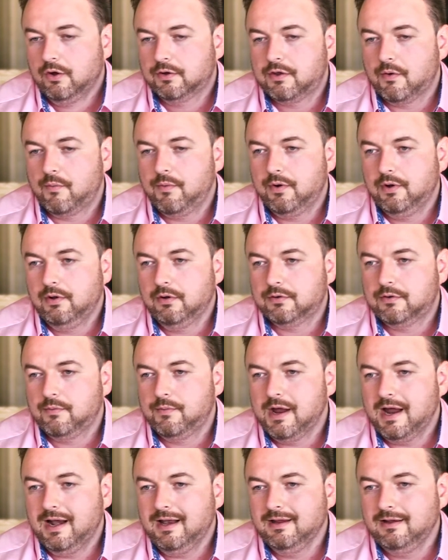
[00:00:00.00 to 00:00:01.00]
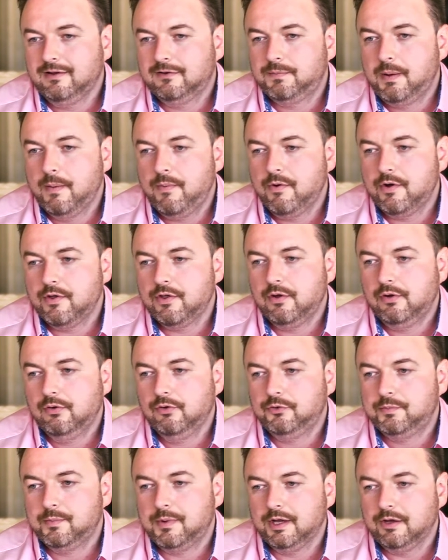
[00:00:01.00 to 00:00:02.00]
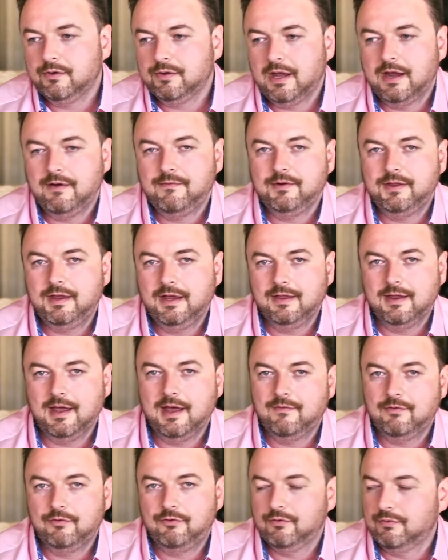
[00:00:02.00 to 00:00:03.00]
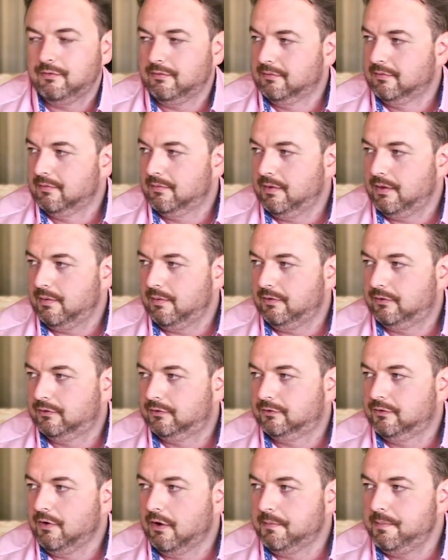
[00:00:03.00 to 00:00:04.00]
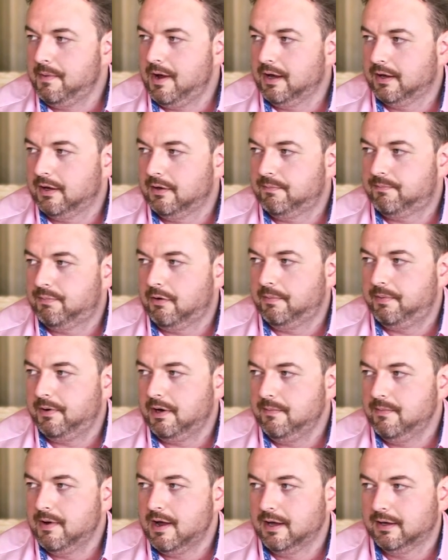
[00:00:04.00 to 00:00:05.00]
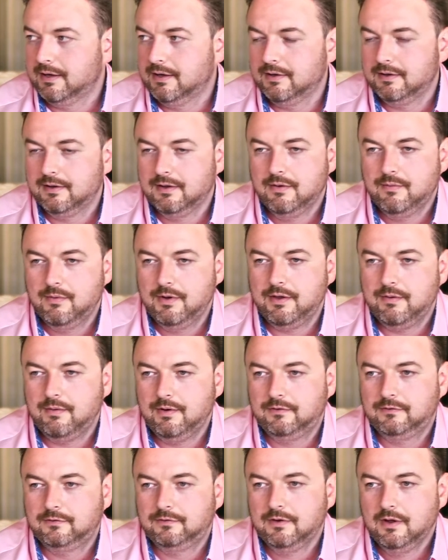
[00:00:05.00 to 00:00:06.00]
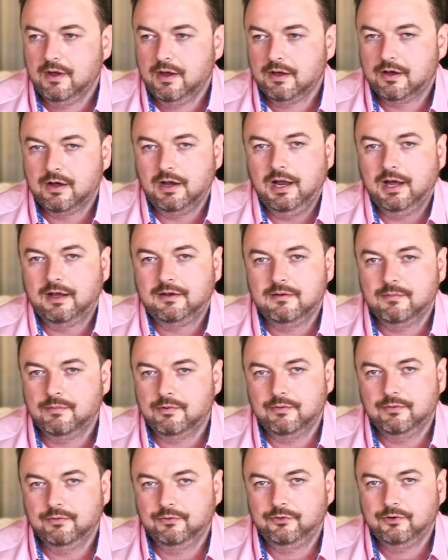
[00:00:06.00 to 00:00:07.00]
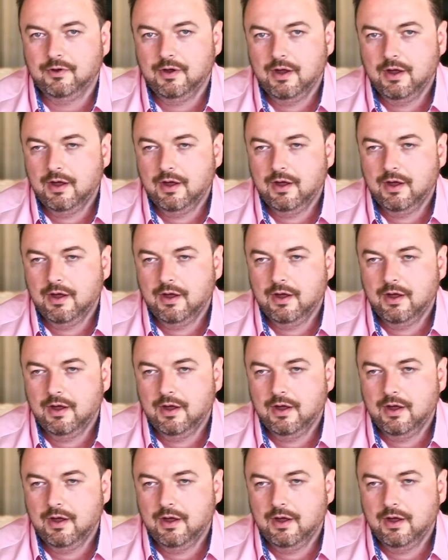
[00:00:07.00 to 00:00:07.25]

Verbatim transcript: The, look, the reality is people are going to lose money on everything they ever do, whether it's stock market, property market, whether it's collectibles.